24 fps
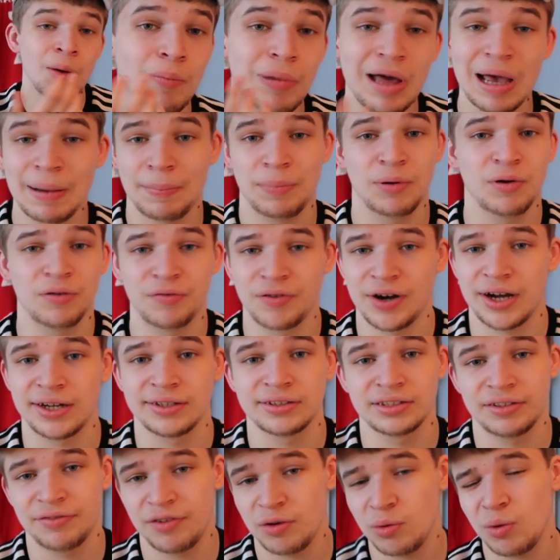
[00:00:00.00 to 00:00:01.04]
Blackpool
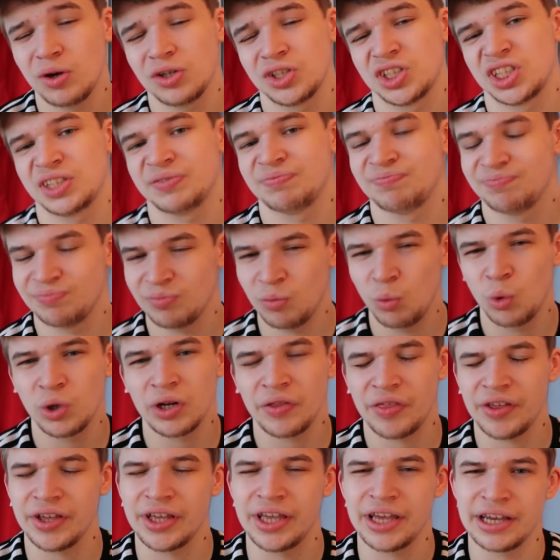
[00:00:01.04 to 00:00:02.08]
fans, if you're watching, what do
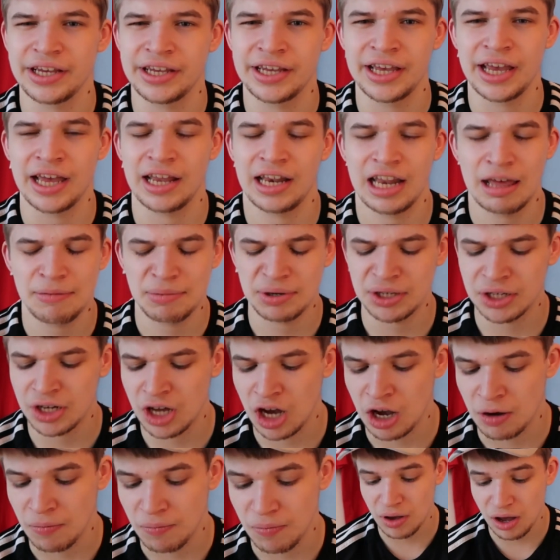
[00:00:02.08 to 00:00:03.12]
you think of your kit? Let me
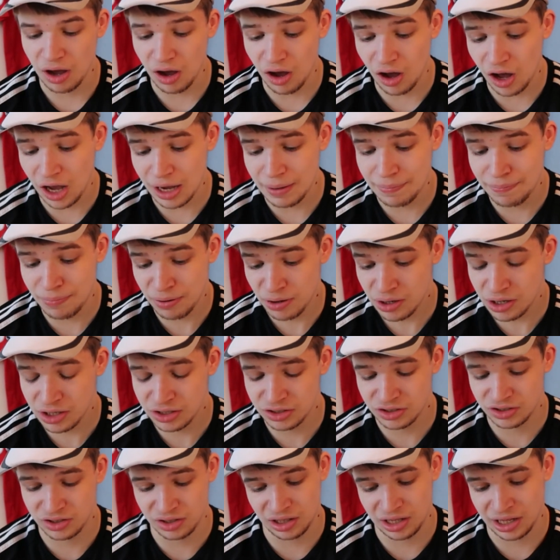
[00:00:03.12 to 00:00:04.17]
know. I
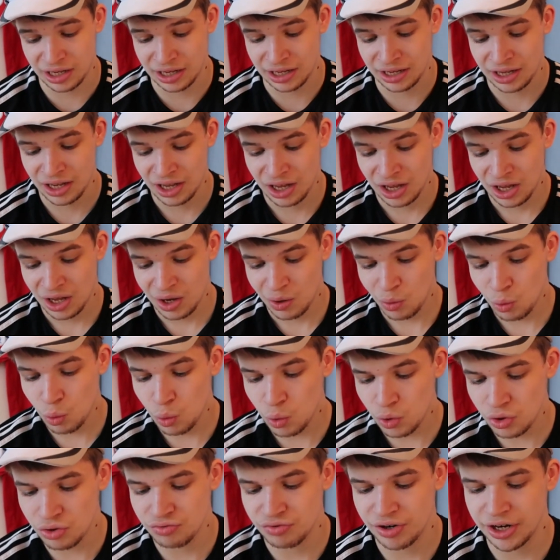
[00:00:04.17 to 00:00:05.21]
personally
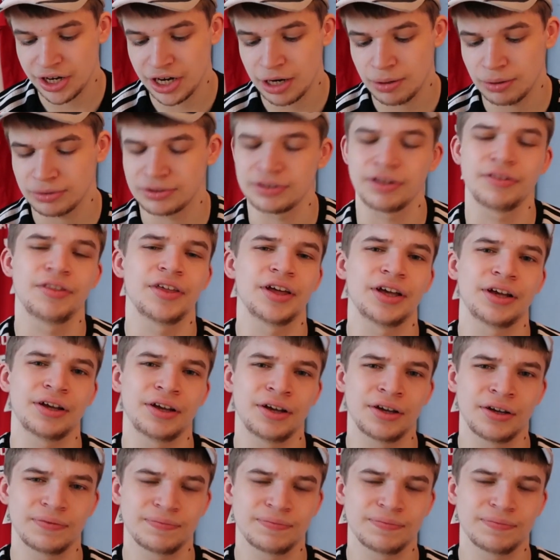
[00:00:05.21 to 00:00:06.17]
wouldn't really know what to think.